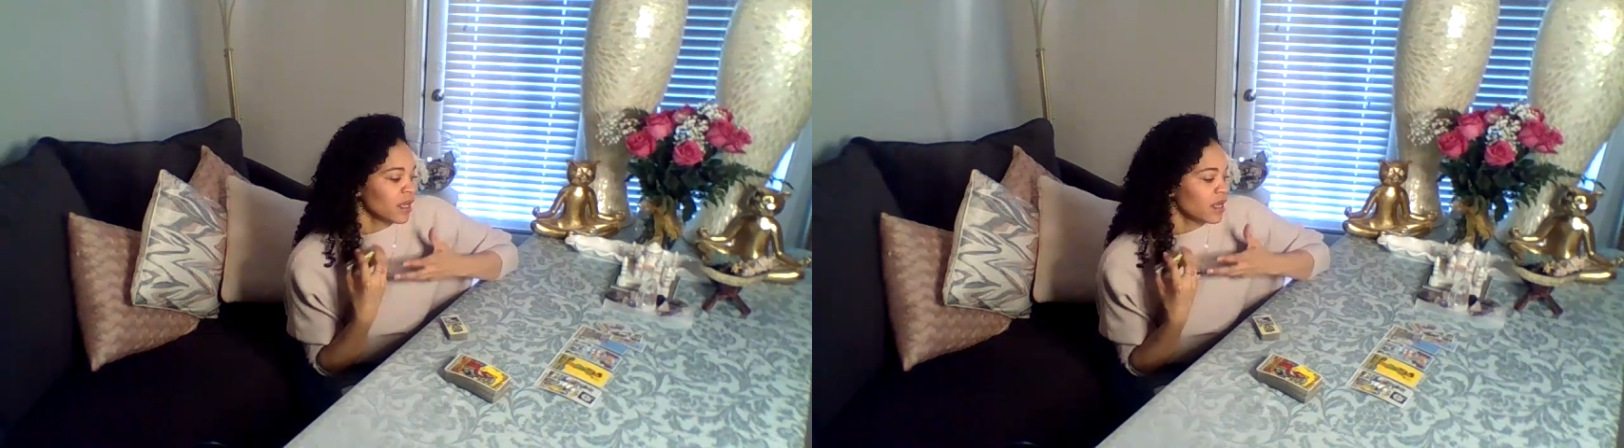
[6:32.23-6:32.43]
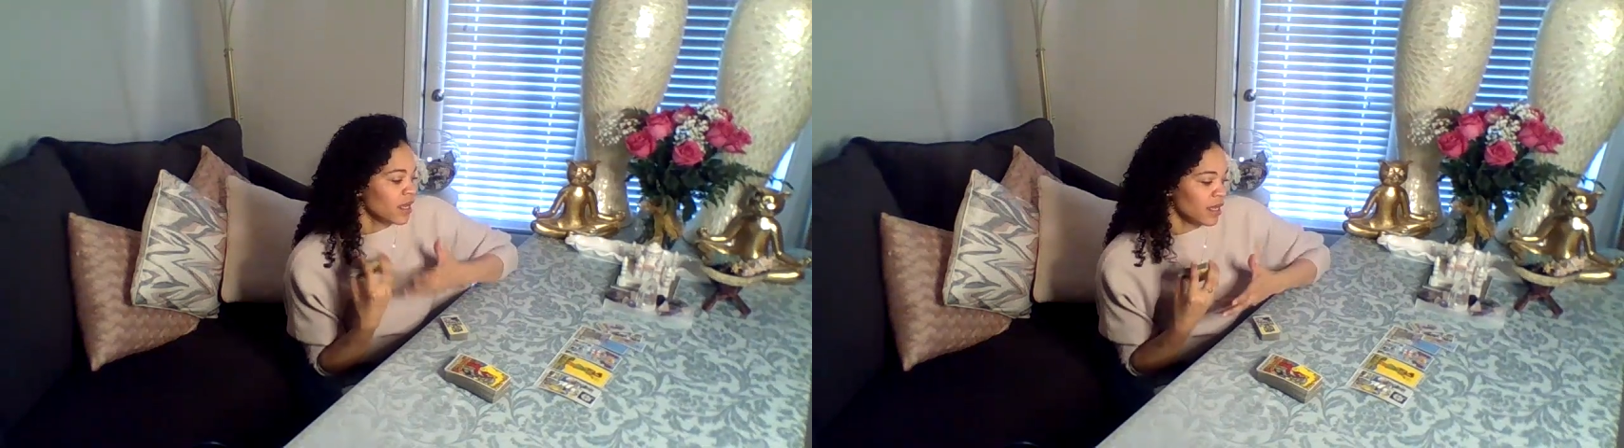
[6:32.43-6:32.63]

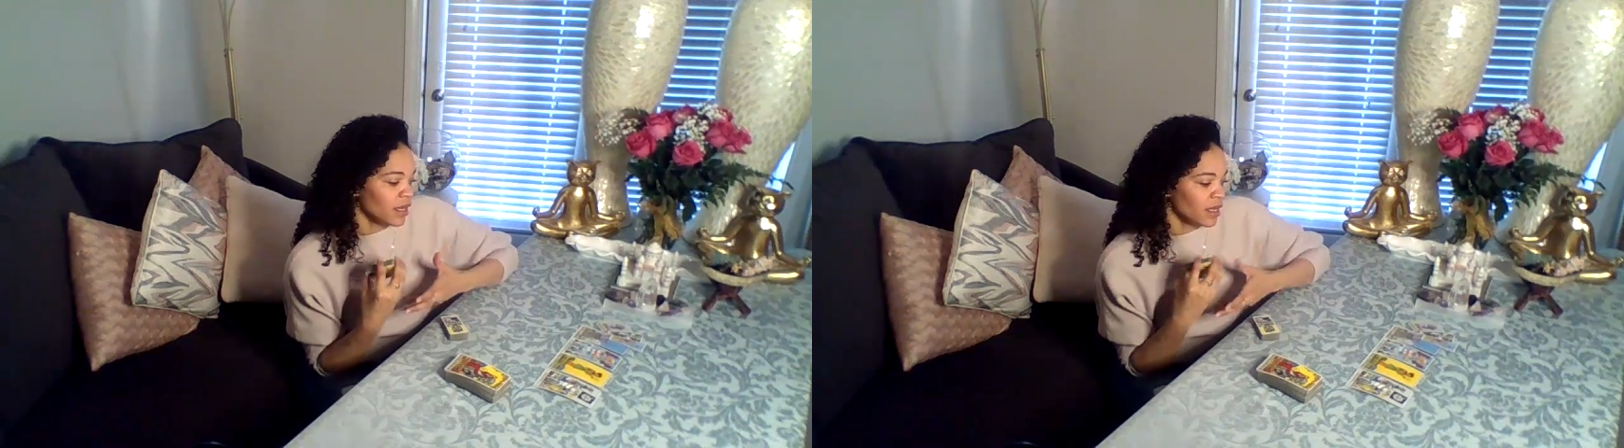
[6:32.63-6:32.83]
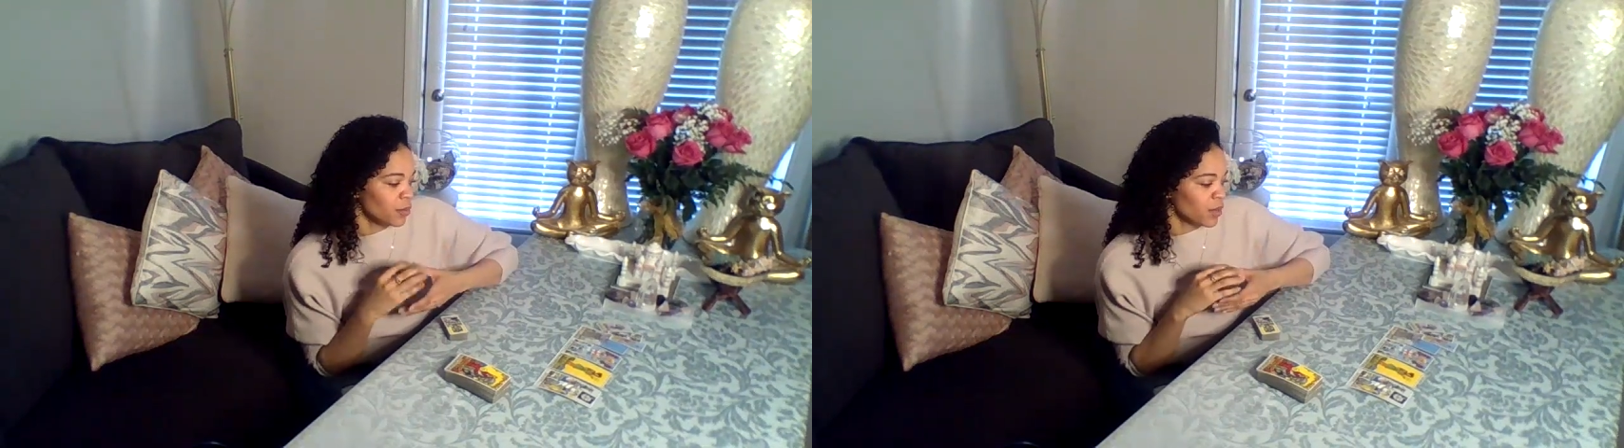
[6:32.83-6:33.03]
And
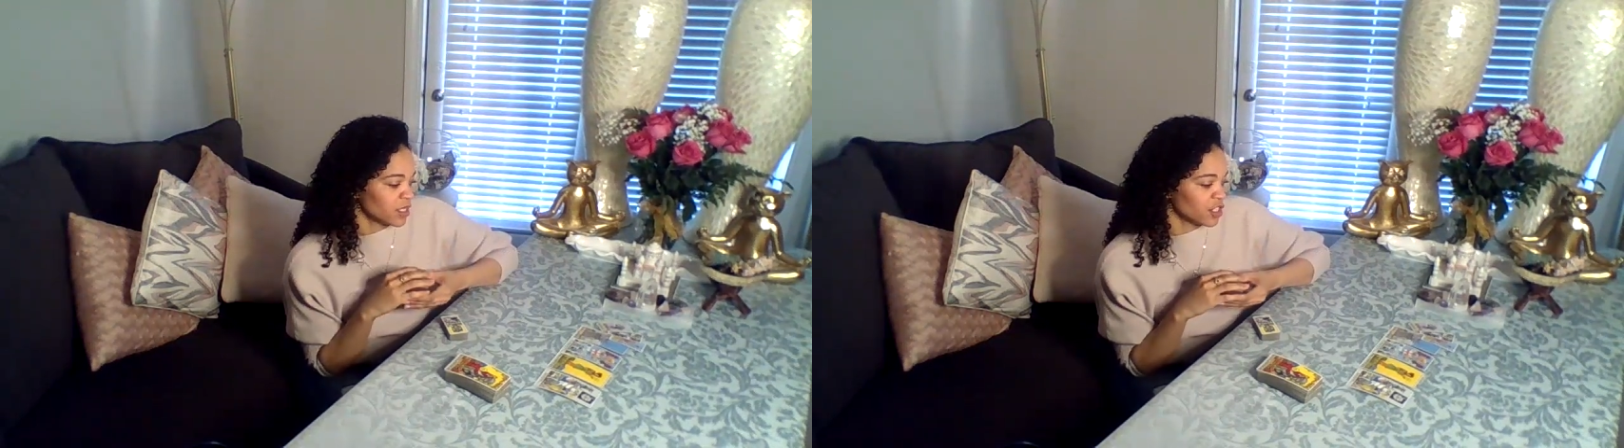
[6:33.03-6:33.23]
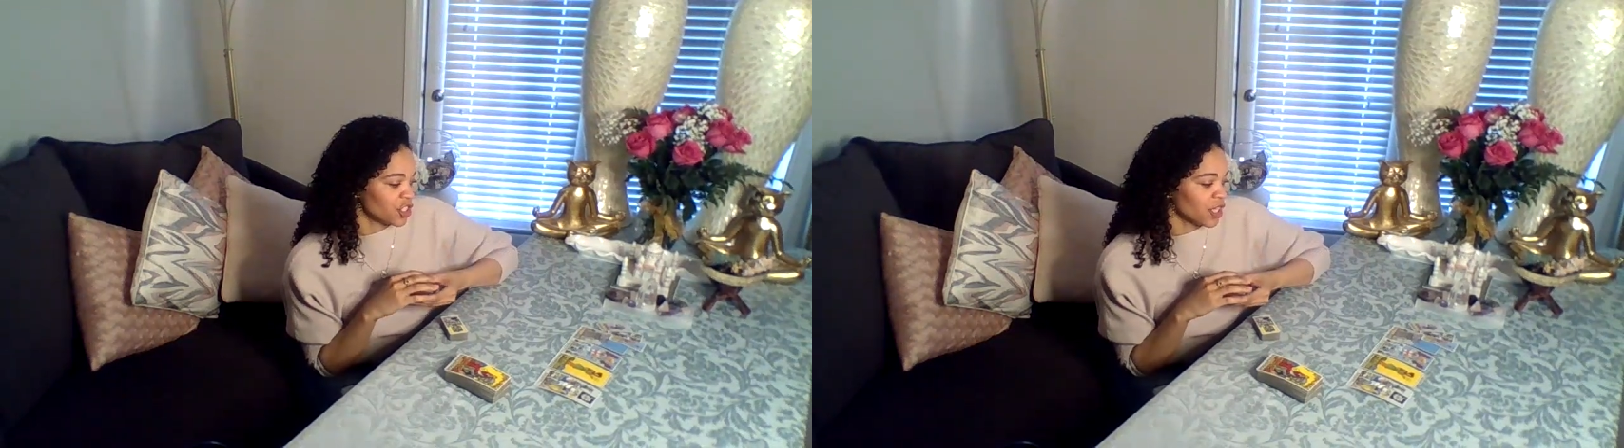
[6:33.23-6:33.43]
it was
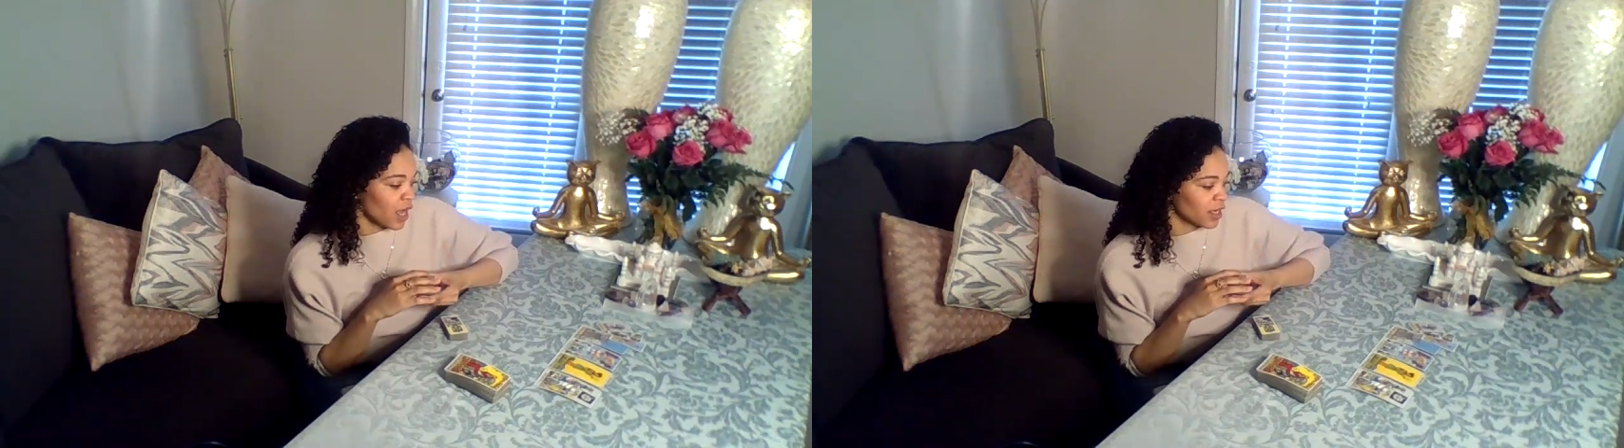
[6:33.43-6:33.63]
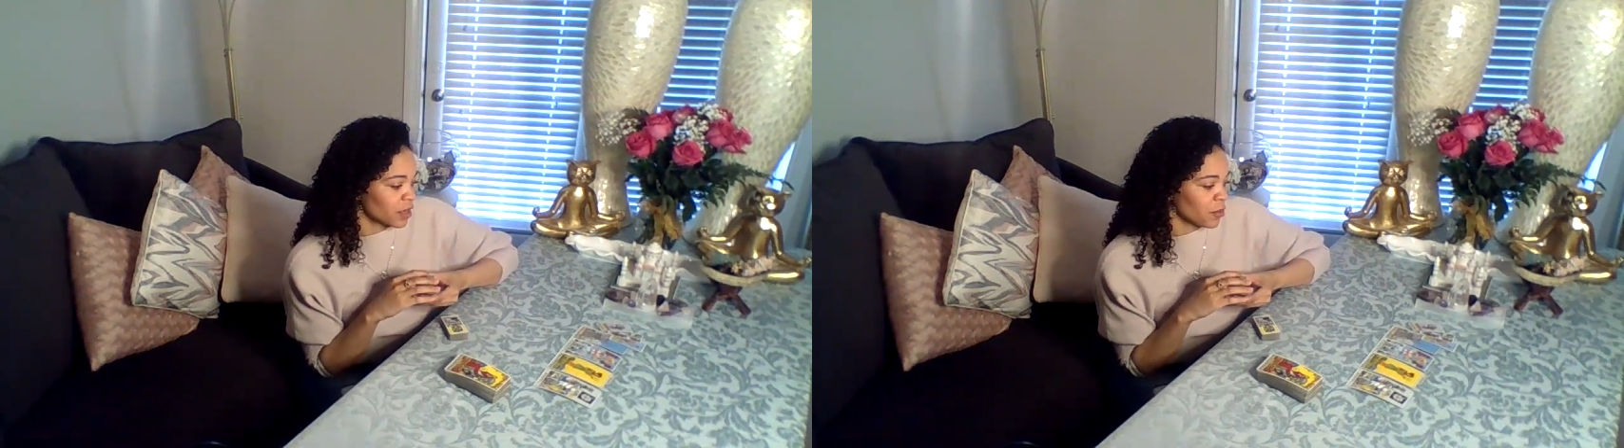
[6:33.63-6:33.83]
a
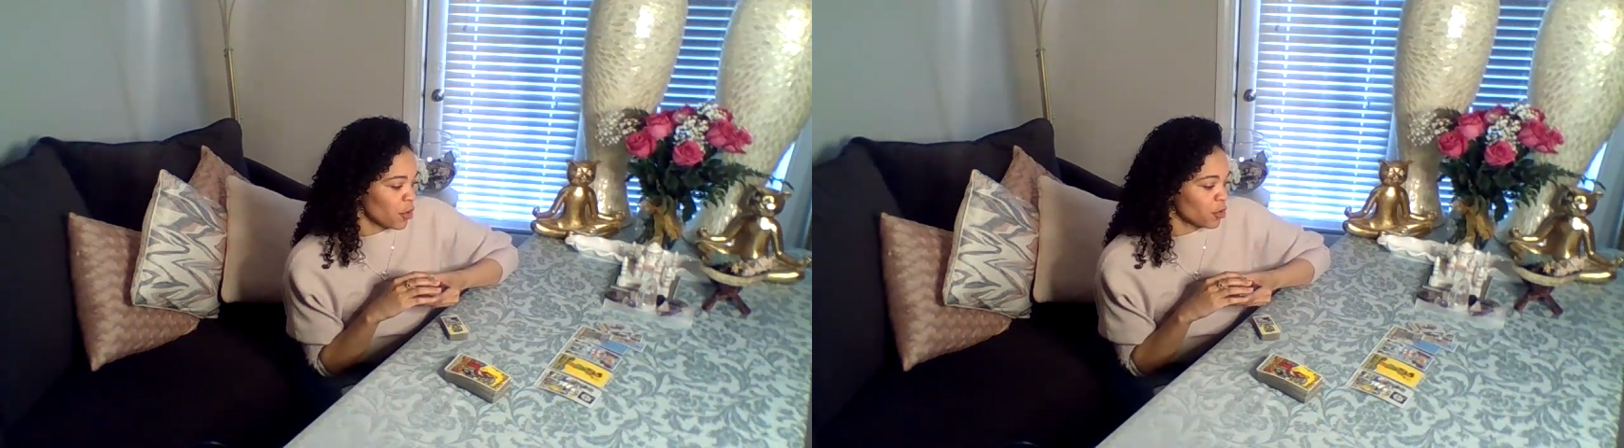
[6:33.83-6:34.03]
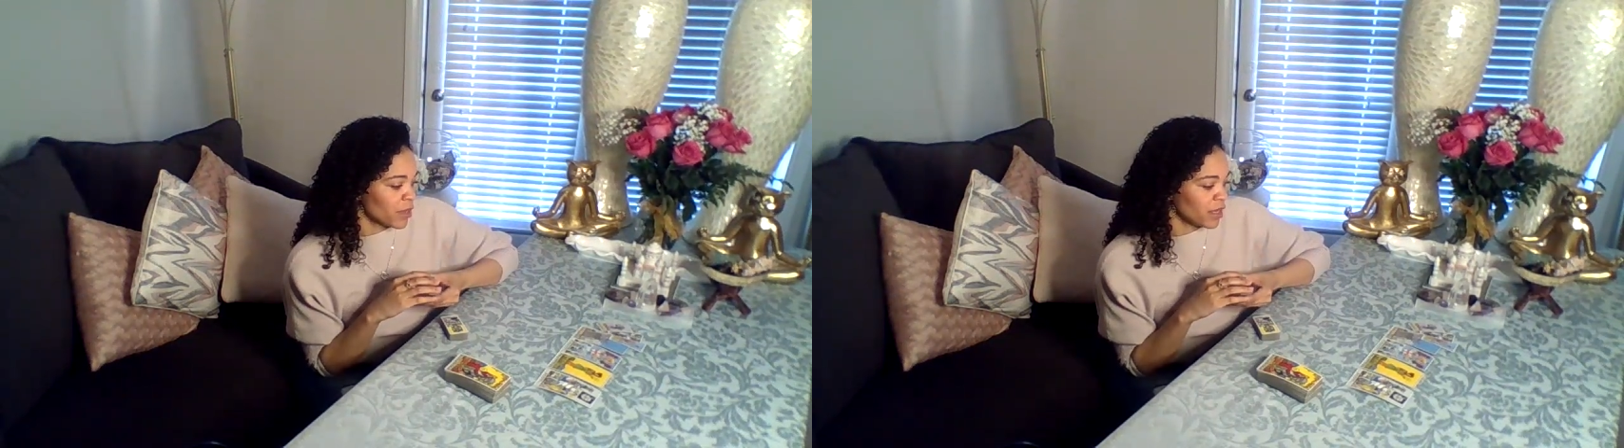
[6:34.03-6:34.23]
shocking moment.